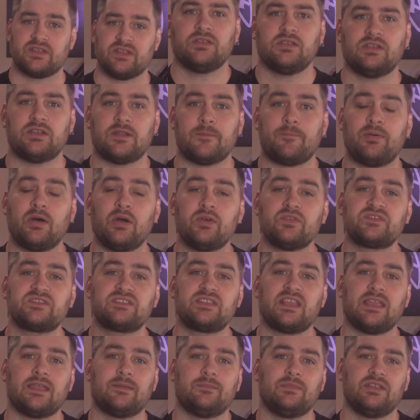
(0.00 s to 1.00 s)
In a
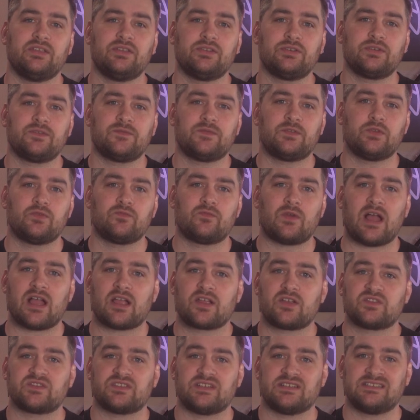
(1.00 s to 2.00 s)
post-game interview,
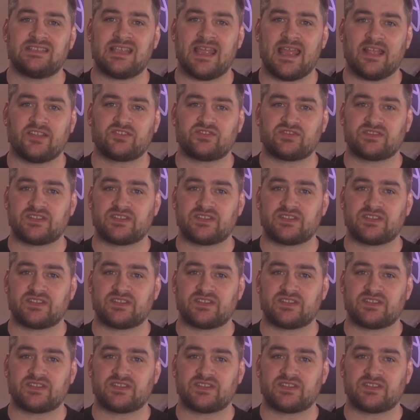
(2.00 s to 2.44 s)
ROKKR's Attach